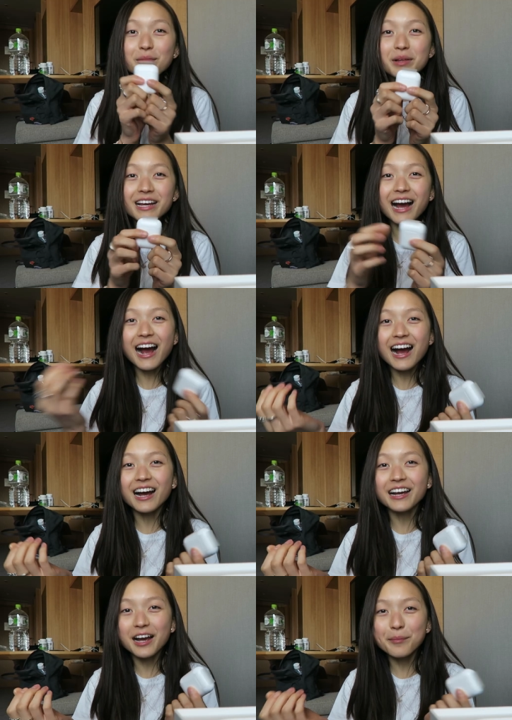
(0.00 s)
I'm like
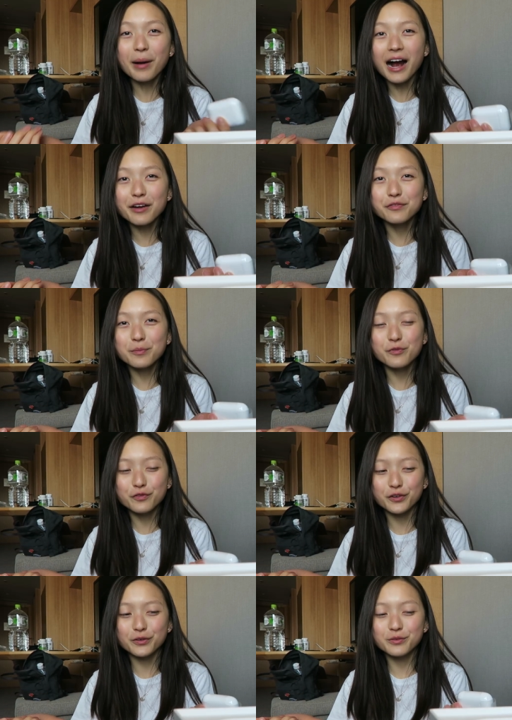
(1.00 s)
high. I'm high from
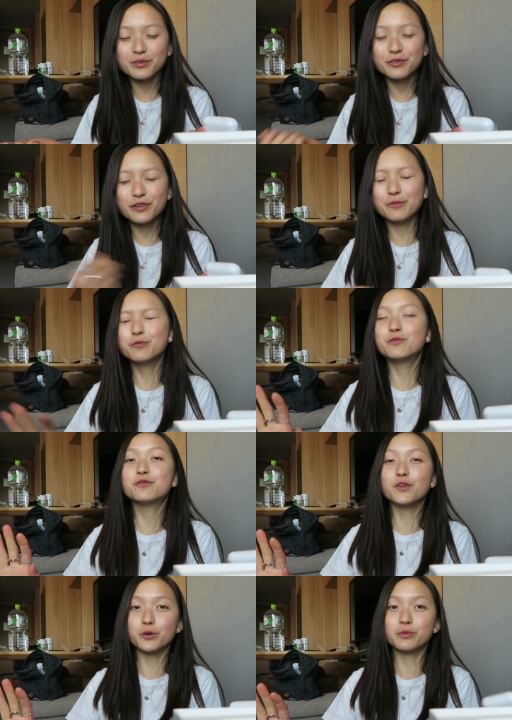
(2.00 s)
fruit, from
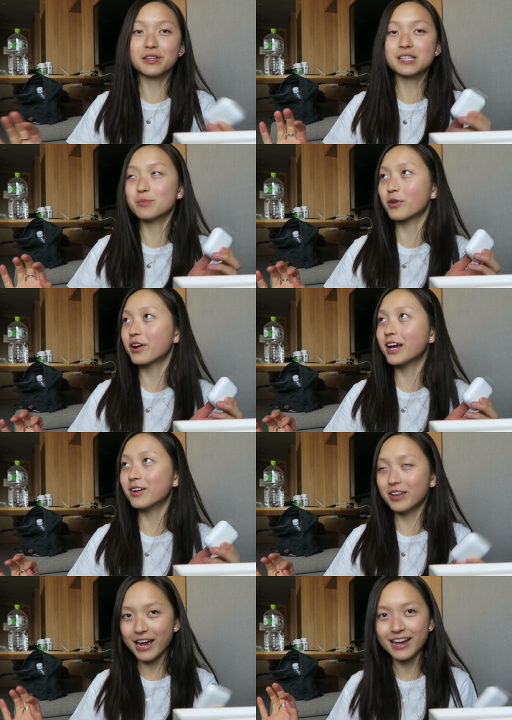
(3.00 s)
food this morning,
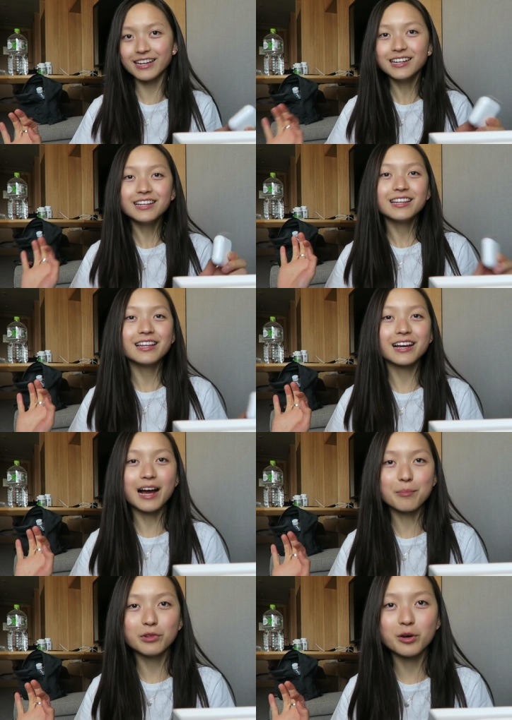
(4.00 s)
okay? Like
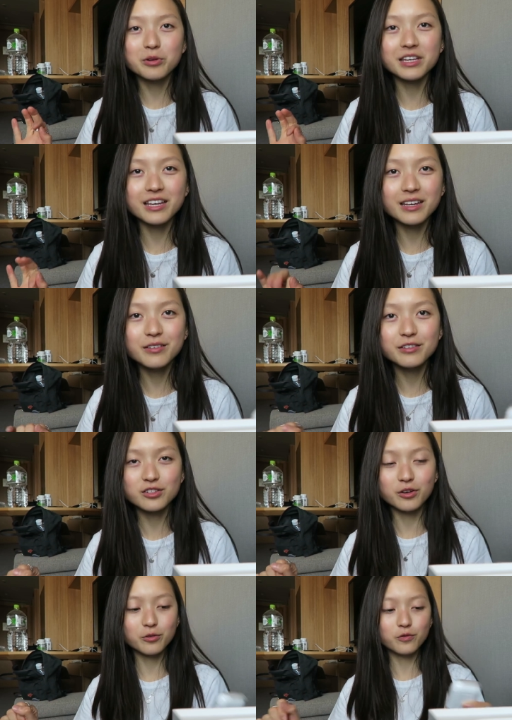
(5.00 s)
I'm low-key
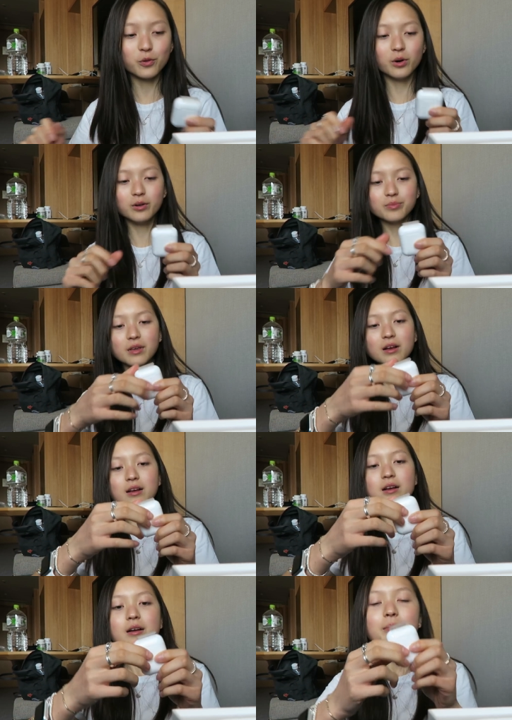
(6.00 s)
so full.
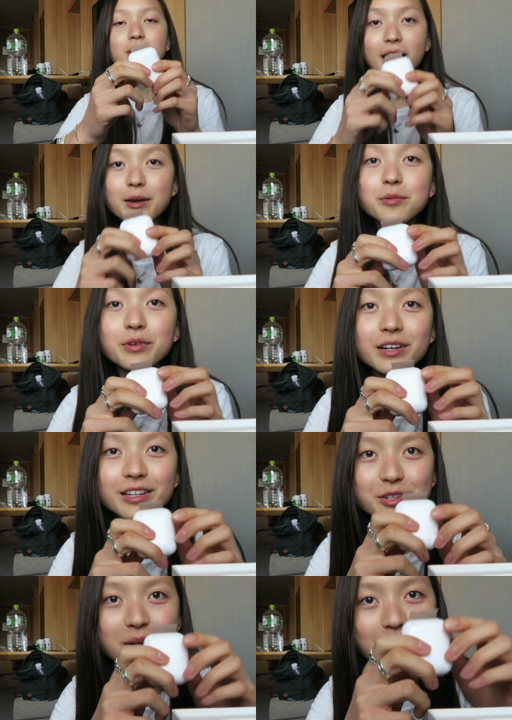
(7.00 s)
Okay, we're
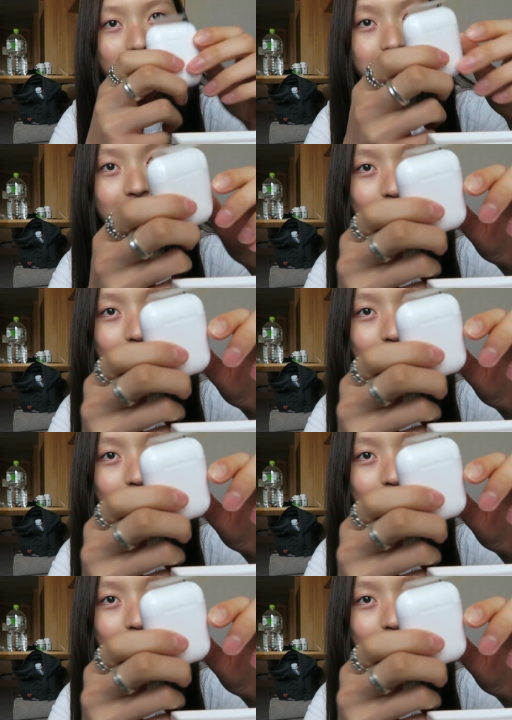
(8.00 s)
gonna do nail boxing